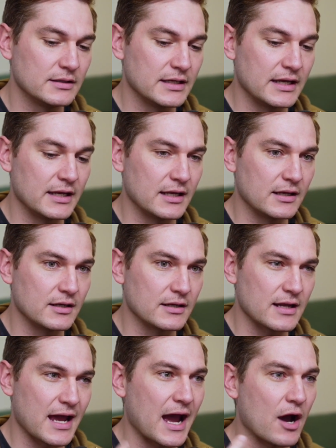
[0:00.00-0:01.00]
in
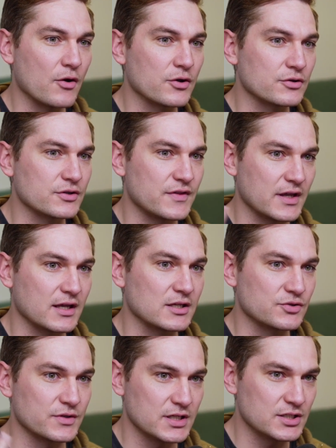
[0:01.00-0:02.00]
how you're thinking
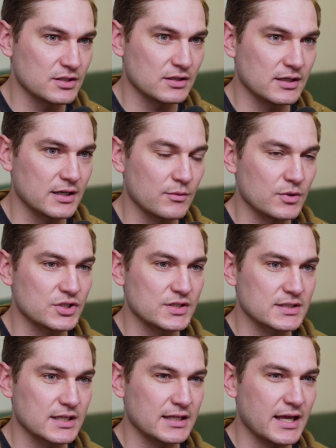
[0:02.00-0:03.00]
strategically, which
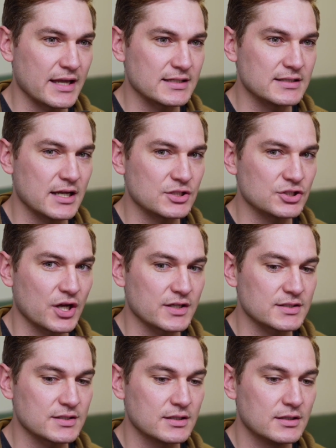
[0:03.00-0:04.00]
is like, yeah, it's not
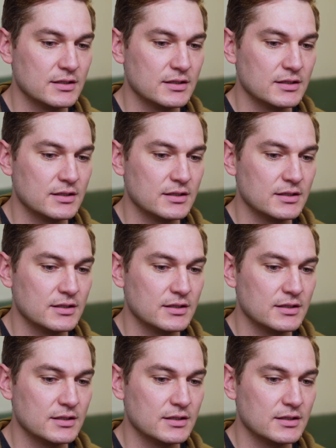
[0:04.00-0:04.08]
just,